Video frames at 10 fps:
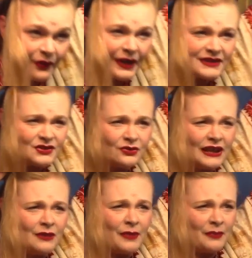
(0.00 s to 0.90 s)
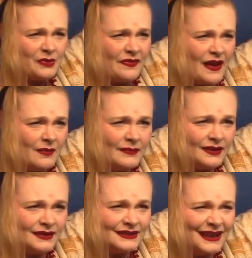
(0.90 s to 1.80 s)
though I do keep up with them
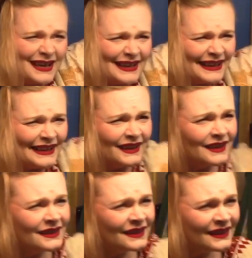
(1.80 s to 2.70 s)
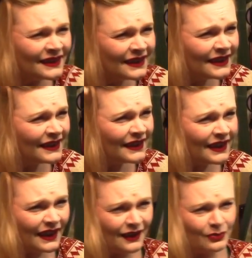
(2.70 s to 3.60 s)
online
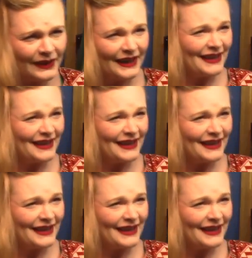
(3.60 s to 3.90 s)
when